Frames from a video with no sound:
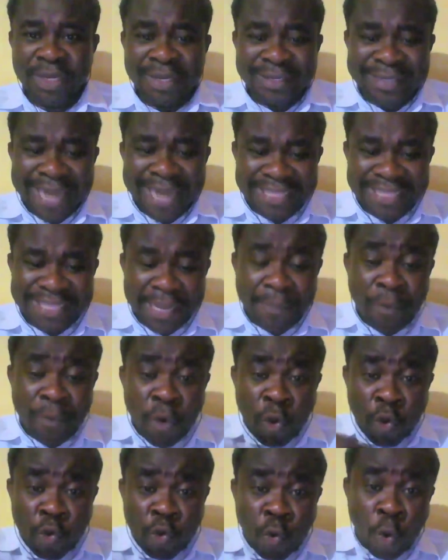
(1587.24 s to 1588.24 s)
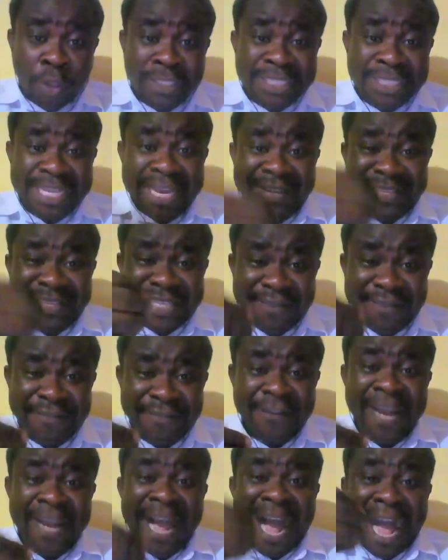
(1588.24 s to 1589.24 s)
that quantitative
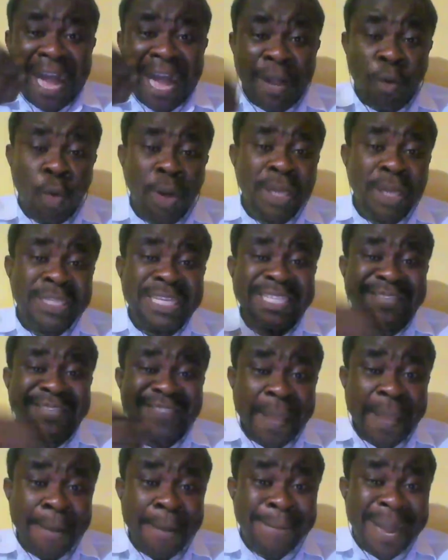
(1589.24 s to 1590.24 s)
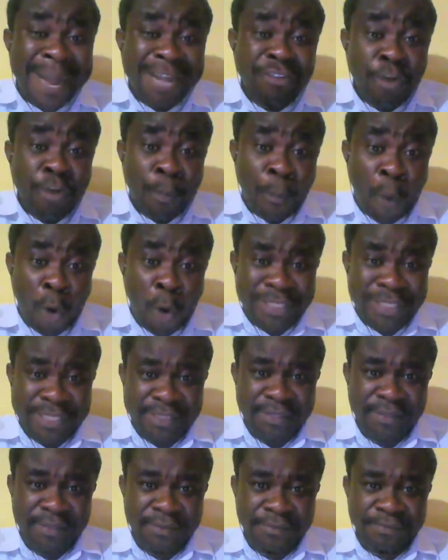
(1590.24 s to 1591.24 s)
and qualitative impact
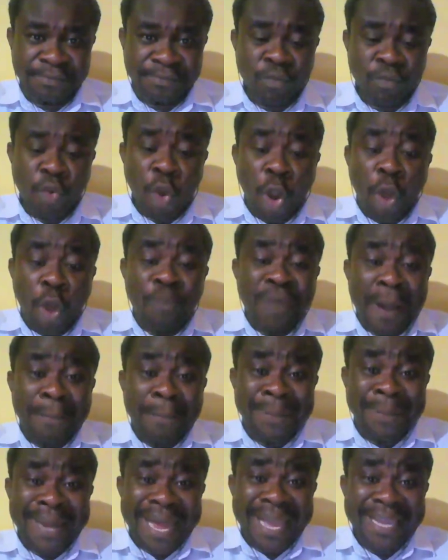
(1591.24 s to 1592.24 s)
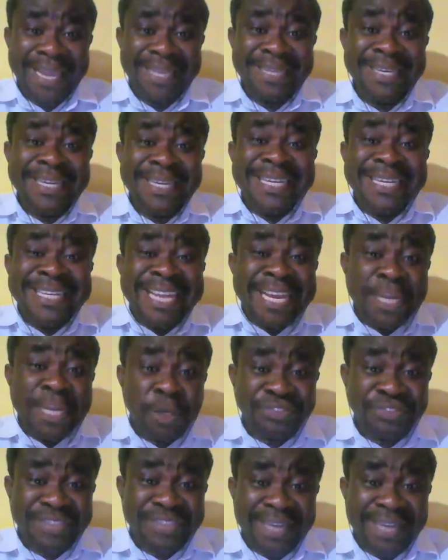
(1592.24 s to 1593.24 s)
reporting of applying the new
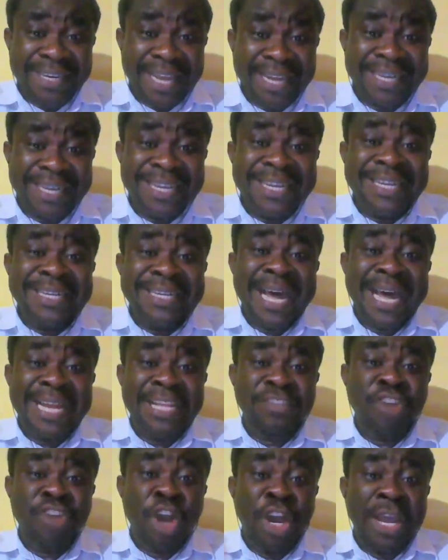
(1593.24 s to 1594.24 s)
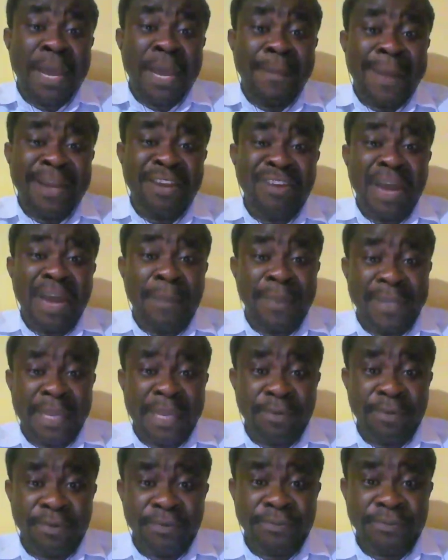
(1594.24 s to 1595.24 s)
standard that is not yet mandatorily
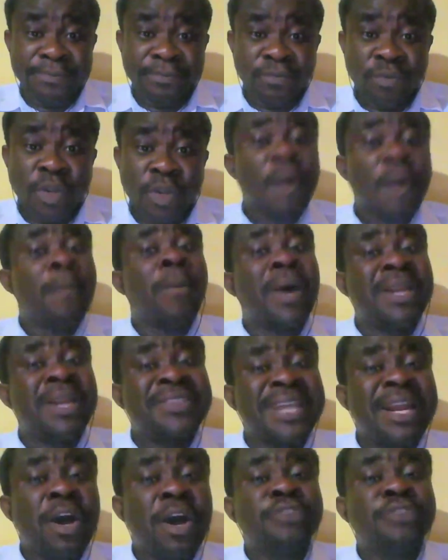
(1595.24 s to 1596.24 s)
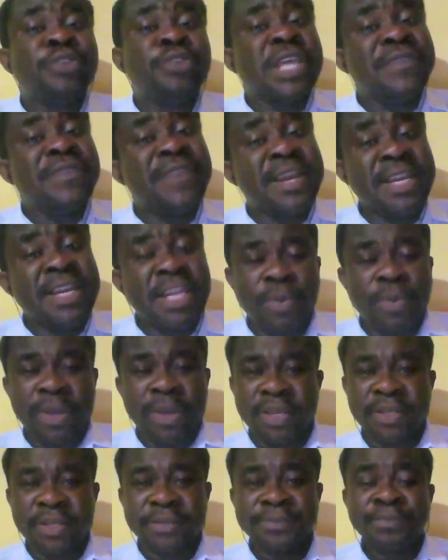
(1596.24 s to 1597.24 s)
applicable. But the standard also gives a
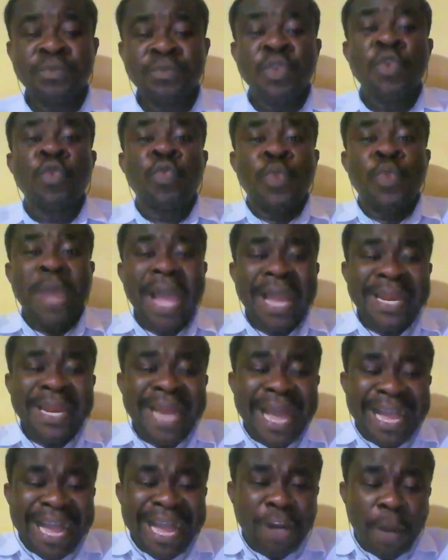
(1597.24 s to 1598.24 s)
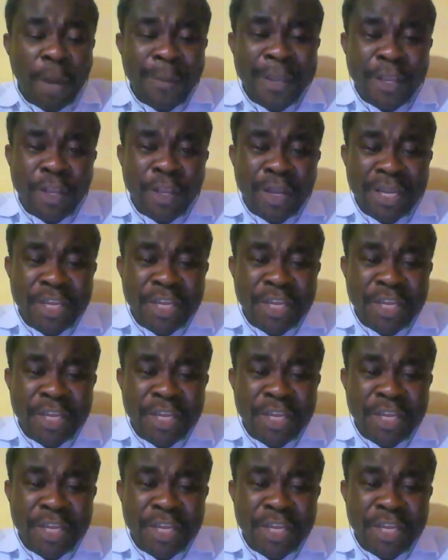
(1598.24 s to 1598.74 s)
leeway where that cannot be